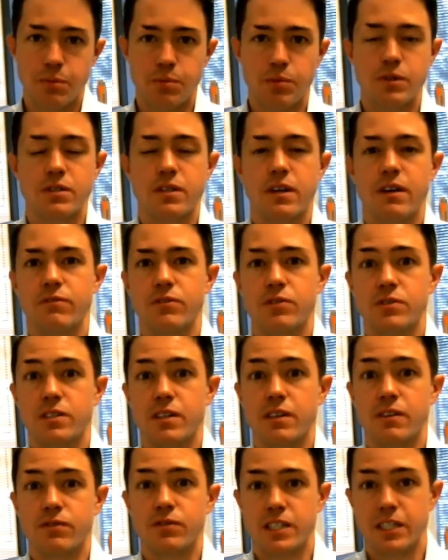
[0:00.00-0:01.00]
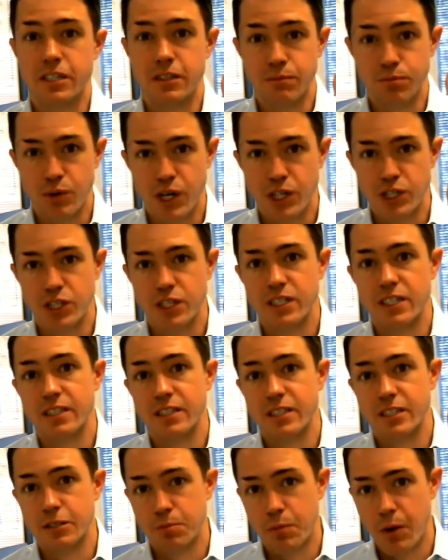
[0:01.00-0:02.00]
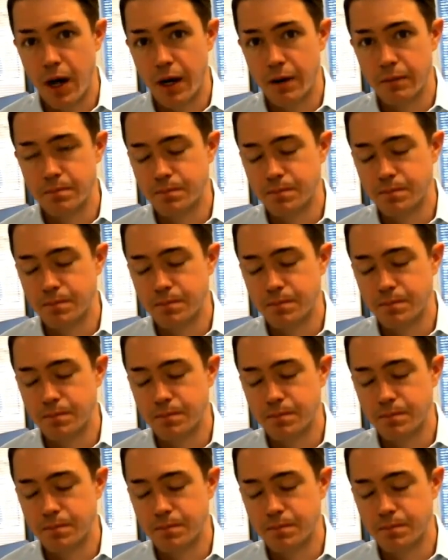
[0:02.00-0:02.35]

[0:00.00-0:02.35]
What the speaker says: deeper levels of decompression in the spine.